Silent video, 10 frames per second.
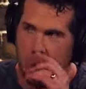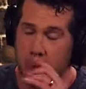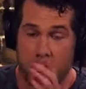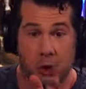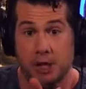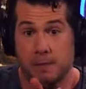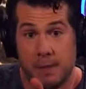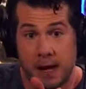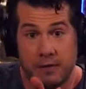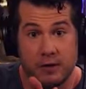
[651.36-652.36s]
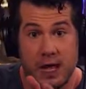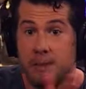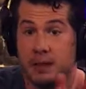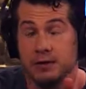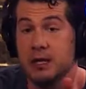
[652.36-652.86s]
We're currently preparing for an
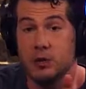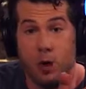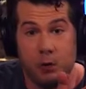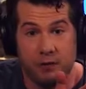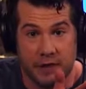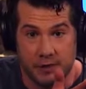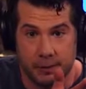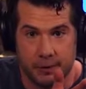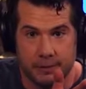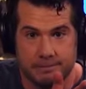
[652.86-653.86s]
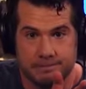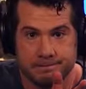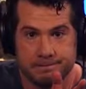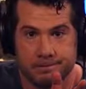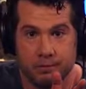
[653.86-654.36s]
epic legal war with Facebook,
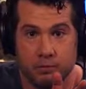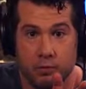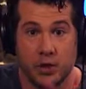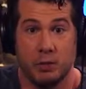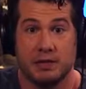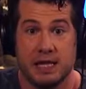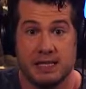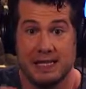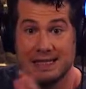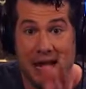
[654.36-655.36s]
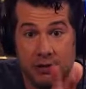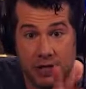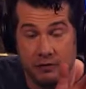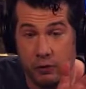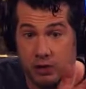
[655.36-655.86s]
one that will test the
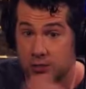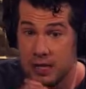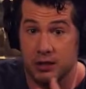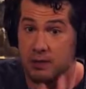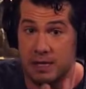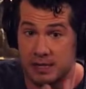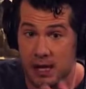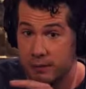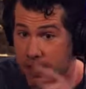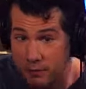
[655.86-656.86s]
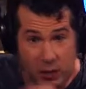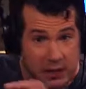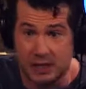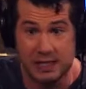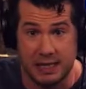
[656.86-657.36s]
integrity and fortitude not only of myself, but everyone
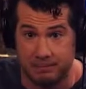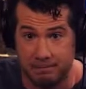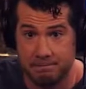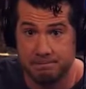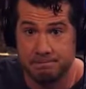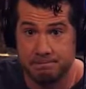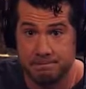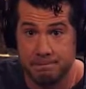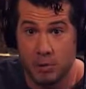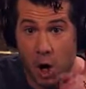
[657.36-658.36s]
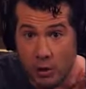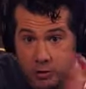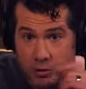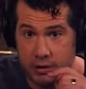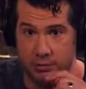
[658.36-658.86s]
on this team.
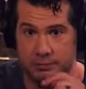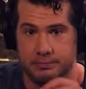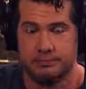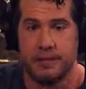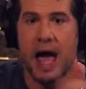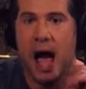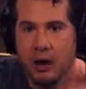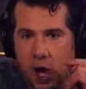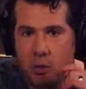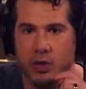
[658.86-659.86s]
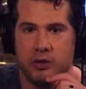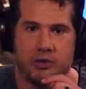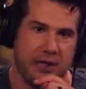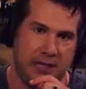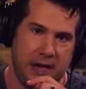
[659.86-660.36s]
Also, you. How long will you
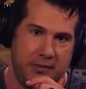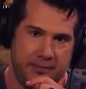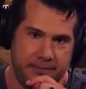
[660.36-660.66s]
stick it out?